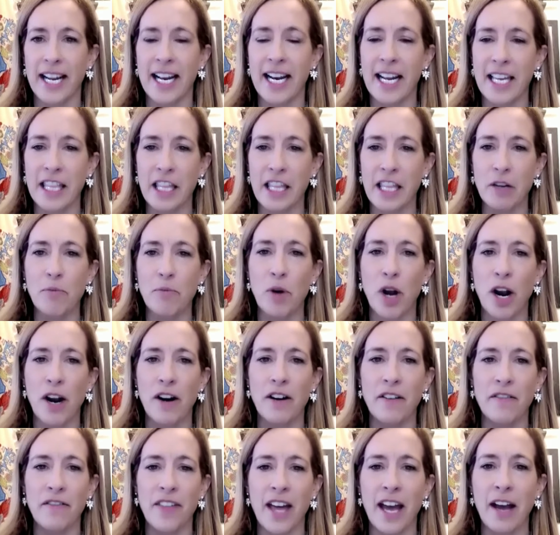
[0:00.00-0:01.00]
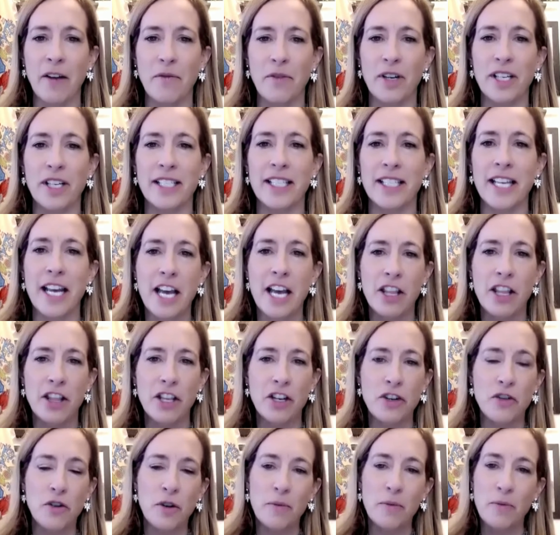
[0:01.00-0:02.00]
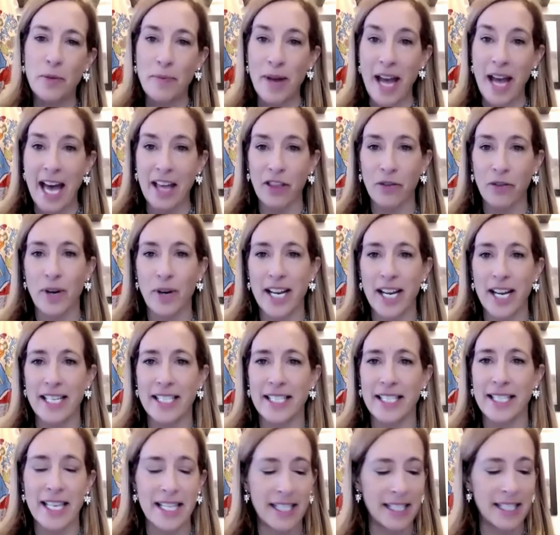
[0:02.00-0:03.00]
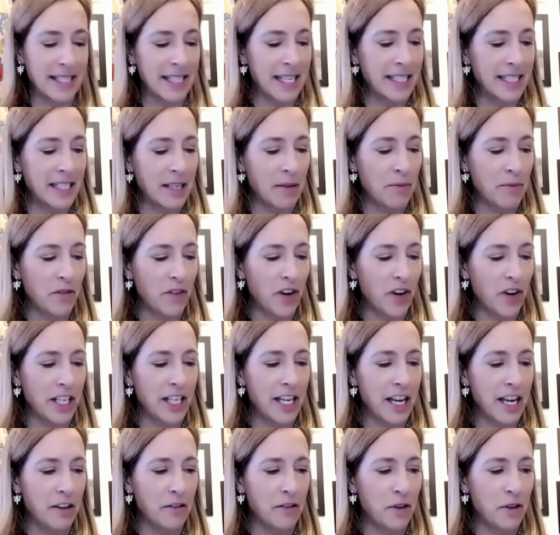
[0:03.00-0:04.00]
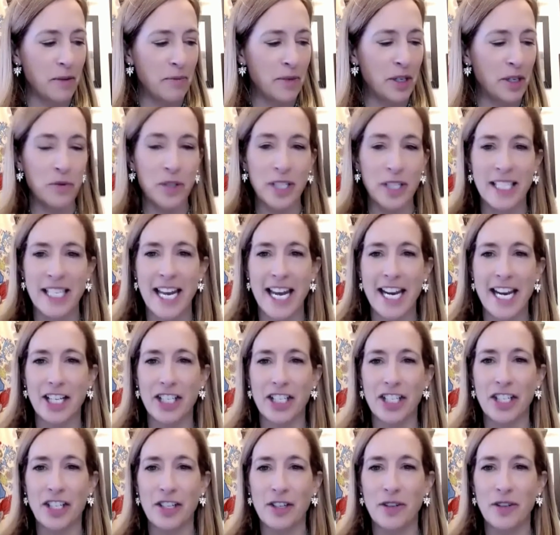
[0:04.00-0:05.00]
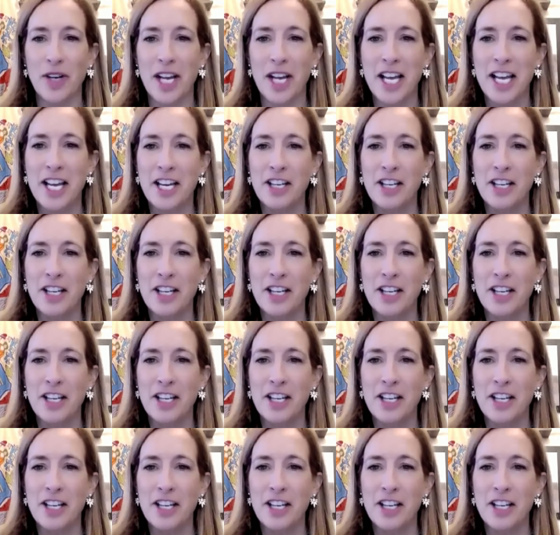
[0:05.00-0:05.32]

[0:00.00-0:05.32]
And I think part of that was the normal pathways that some of our young women would take to